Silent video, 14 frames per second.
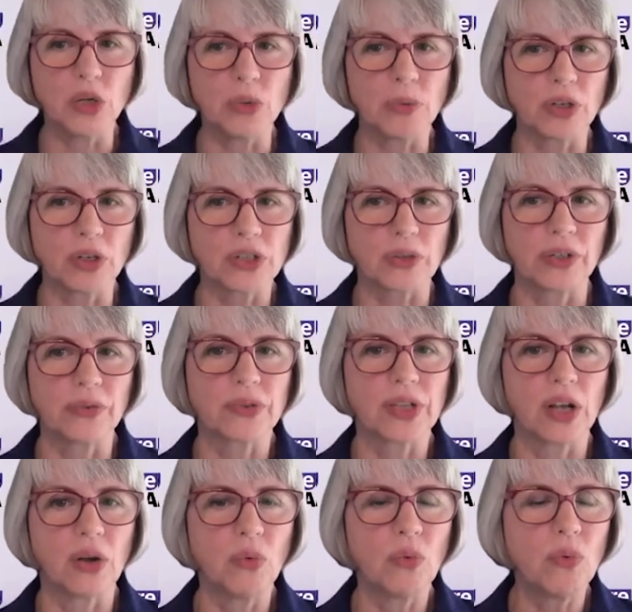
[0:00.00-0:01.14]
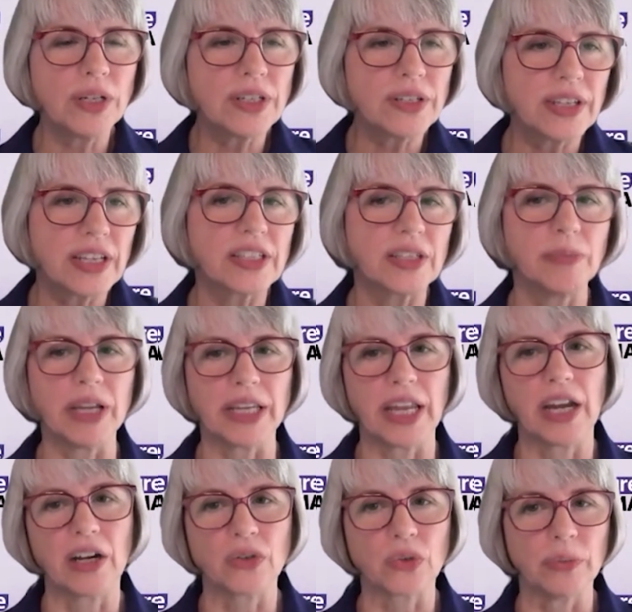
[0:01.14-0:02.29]
newborn screen result, what does SMA
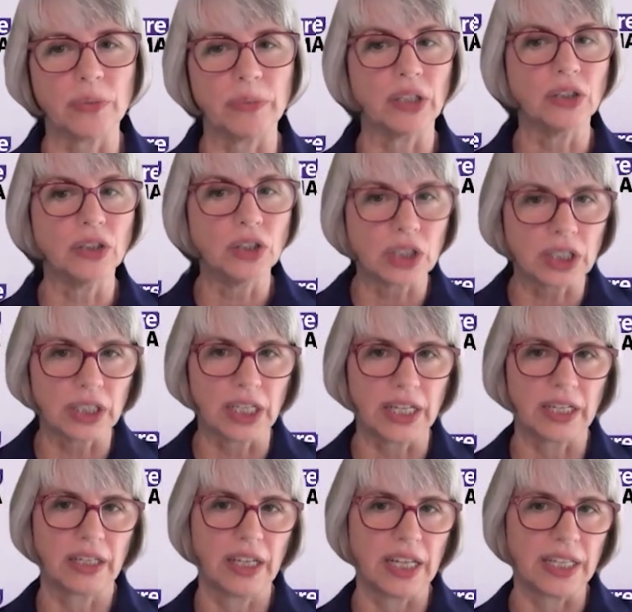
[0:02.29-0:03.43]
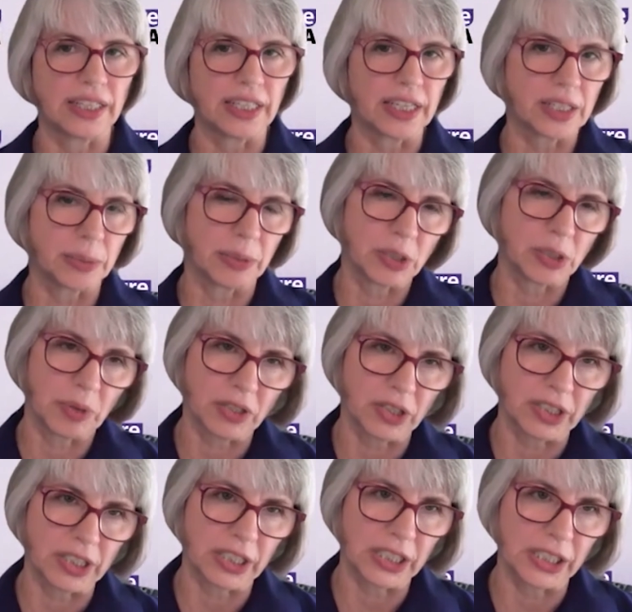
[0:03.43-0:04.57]
care and treatment look like at the SMA
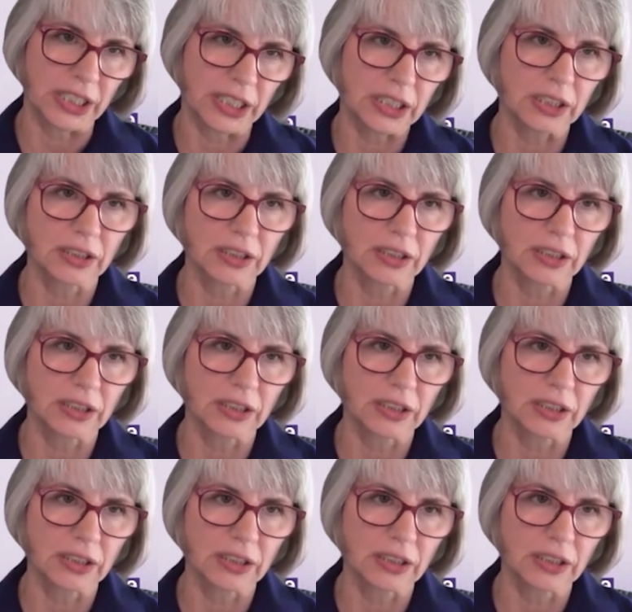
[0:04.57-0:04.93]
Specialty Clinic?